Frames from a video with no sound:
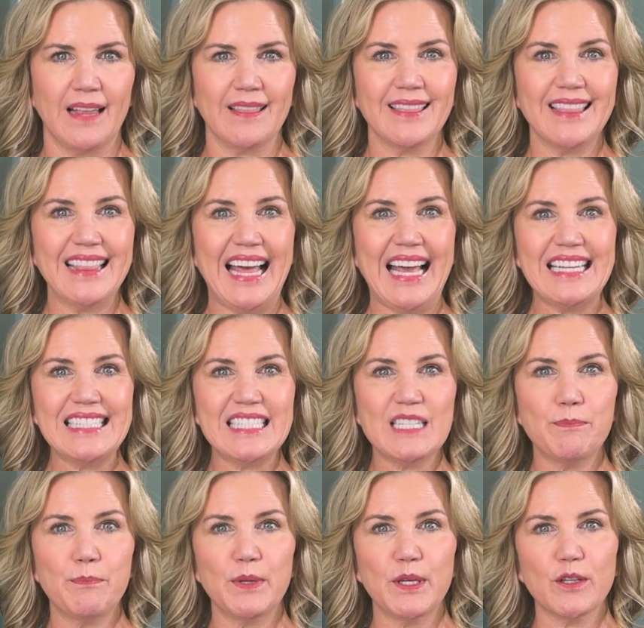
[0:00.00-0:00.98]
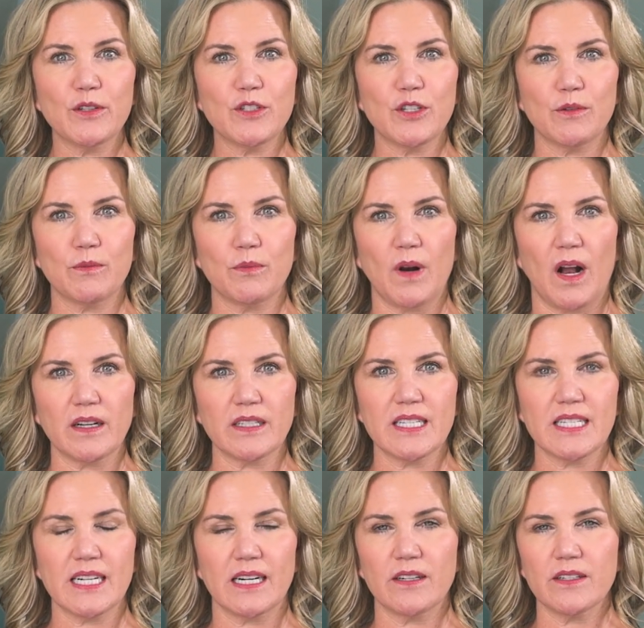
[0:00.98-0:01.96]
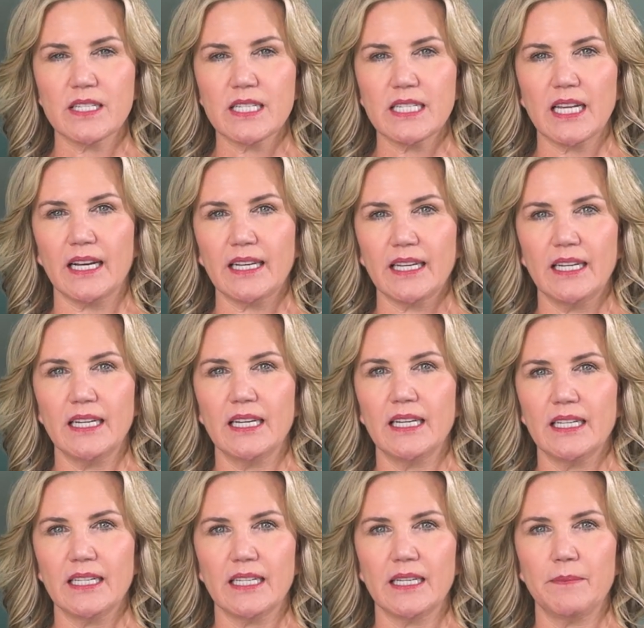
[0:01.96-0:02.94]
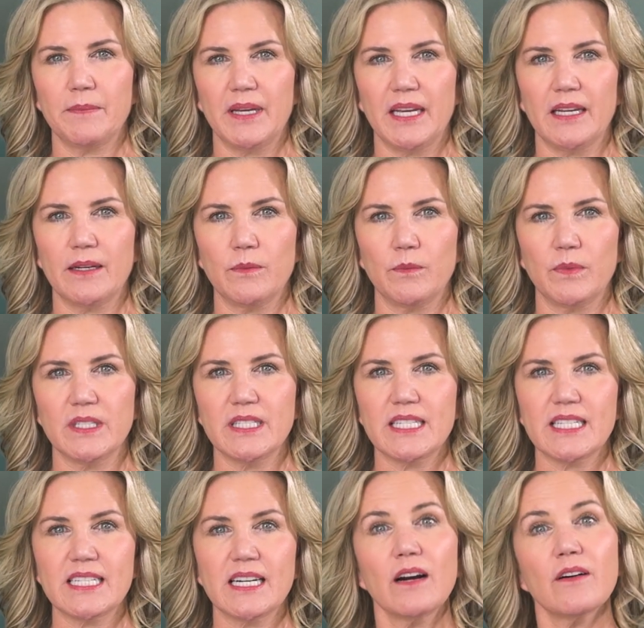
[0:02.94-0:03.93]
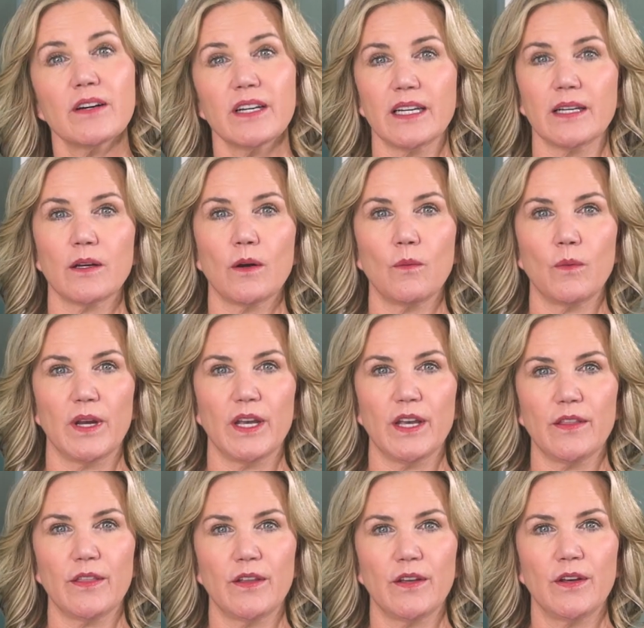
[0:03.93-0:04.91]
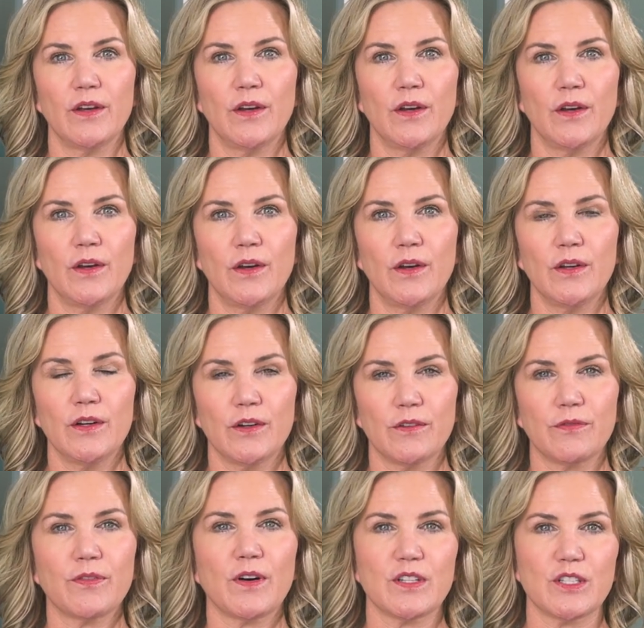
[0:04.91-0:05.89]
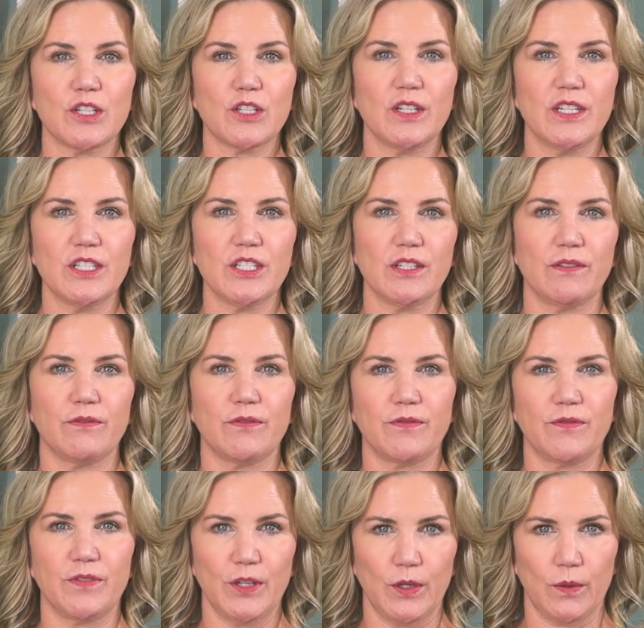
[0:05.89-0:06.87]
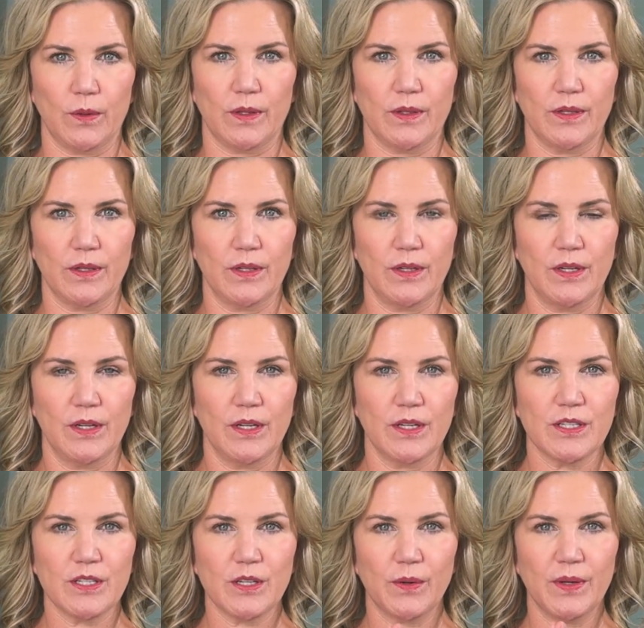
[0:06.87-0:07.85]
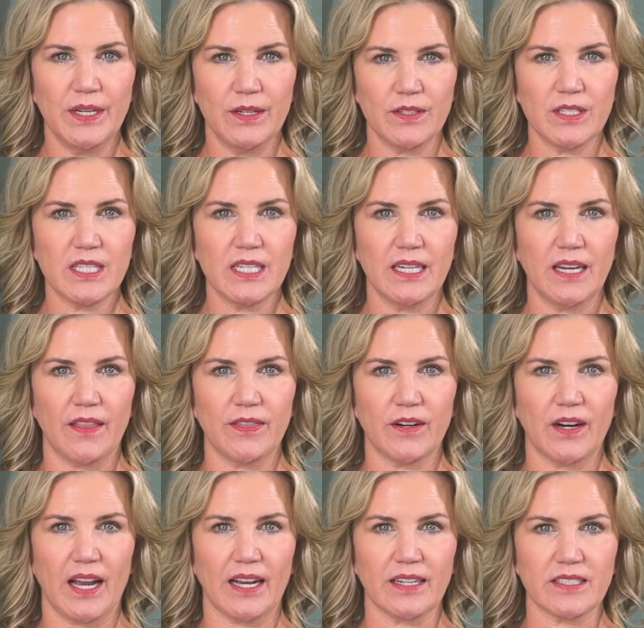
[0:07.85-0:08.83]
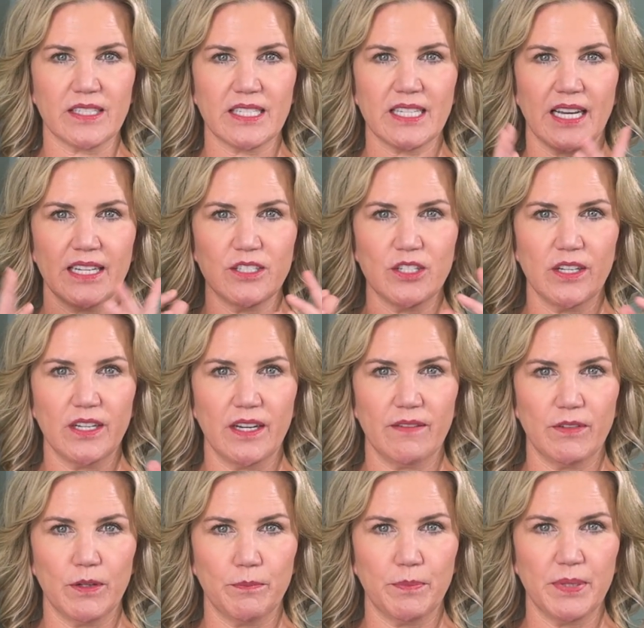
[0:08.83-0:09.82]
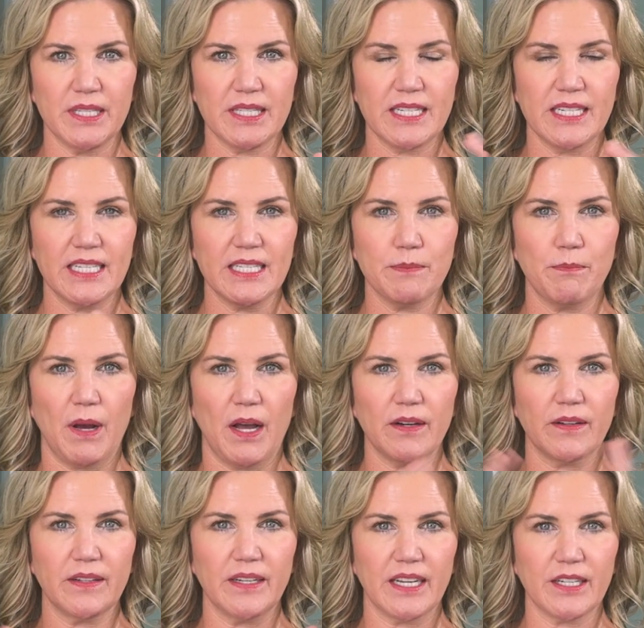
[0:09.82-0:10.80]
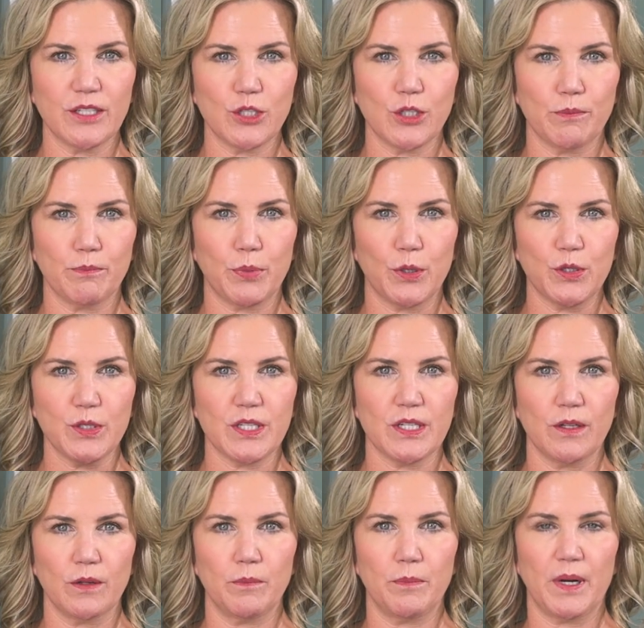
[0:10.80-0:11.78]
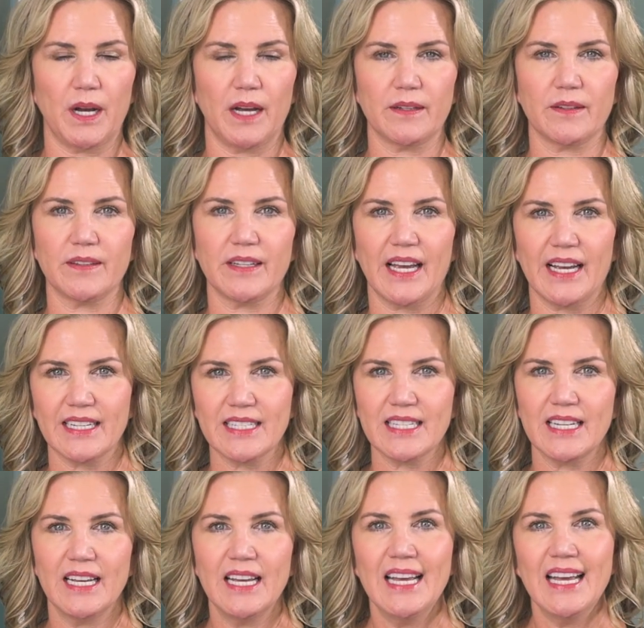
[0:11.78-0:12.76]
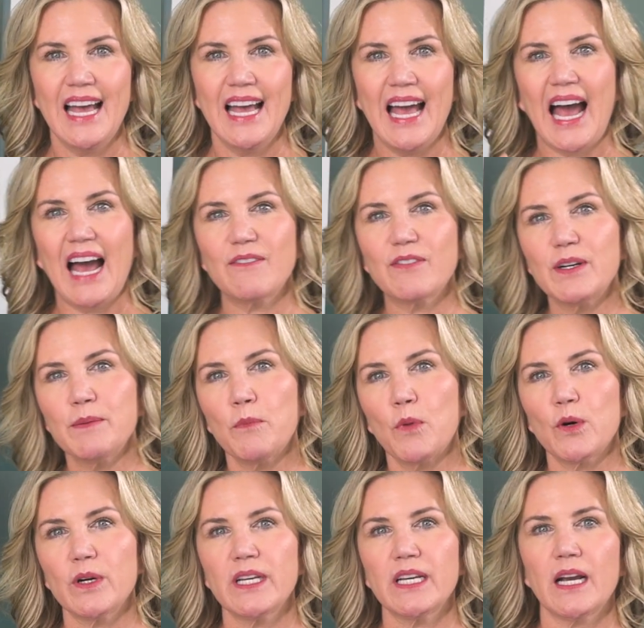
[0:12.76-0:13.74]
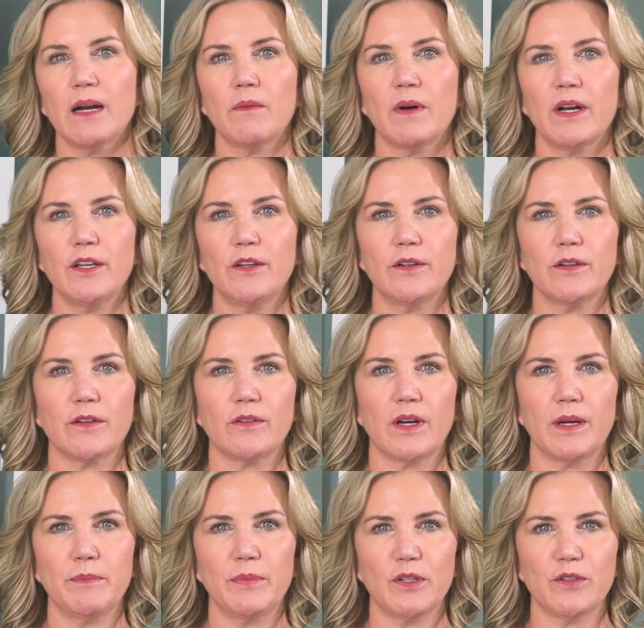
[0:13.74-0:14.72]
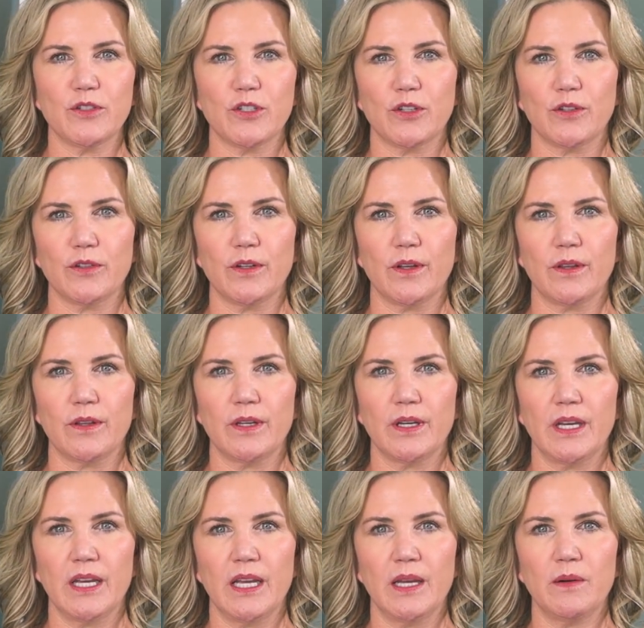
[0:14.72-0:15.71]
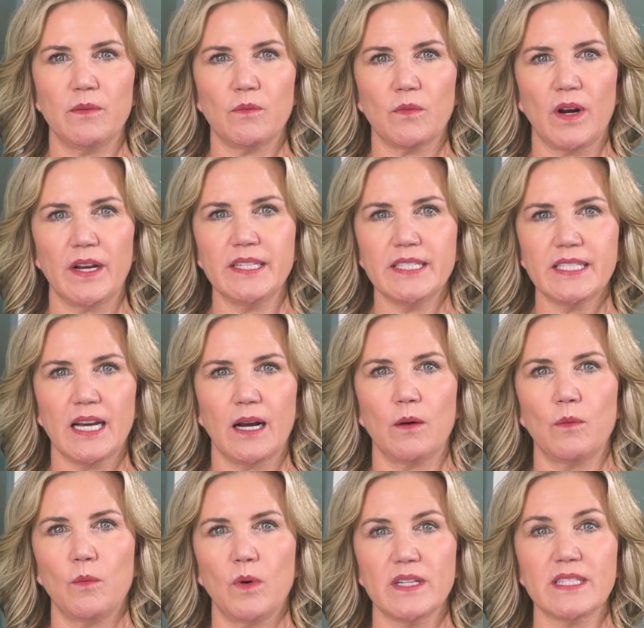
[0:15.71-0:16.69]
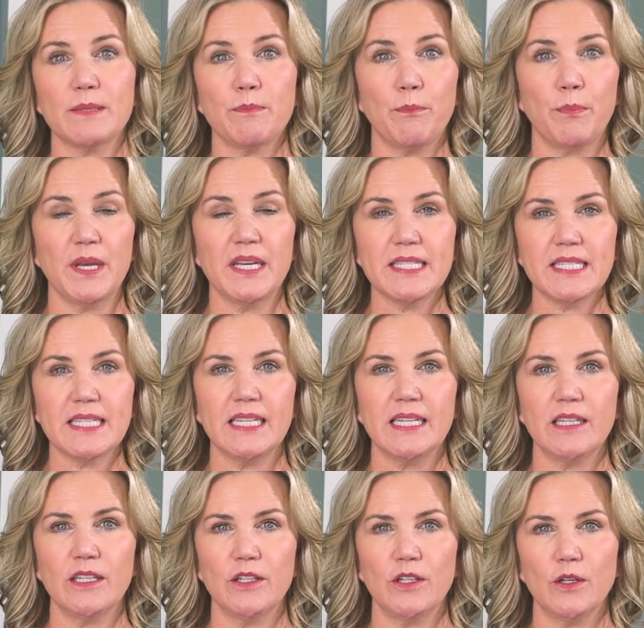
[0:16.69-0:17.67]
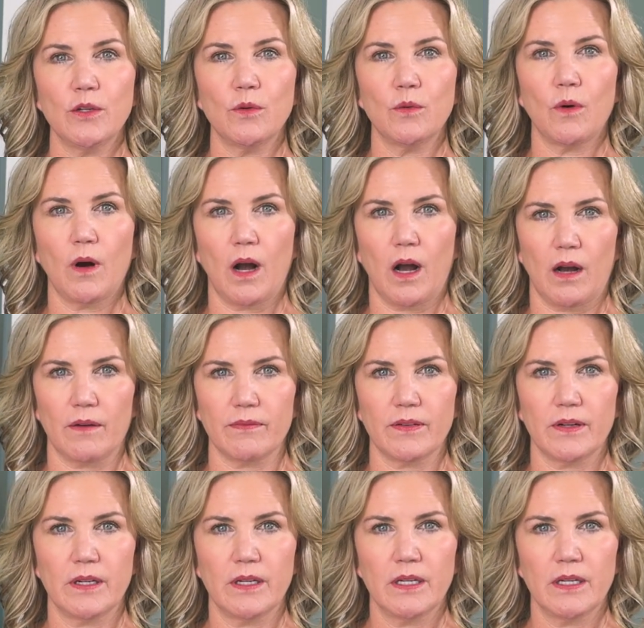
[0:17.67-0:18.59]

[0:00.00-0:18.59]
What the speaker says: Let's build your rock star second in command with starting with your frustration fuel. So here's another exercise. You have your business bottlenecks, your personal bottlenecks. Every morning, I want you to grab your journal and write down what's pissing you off.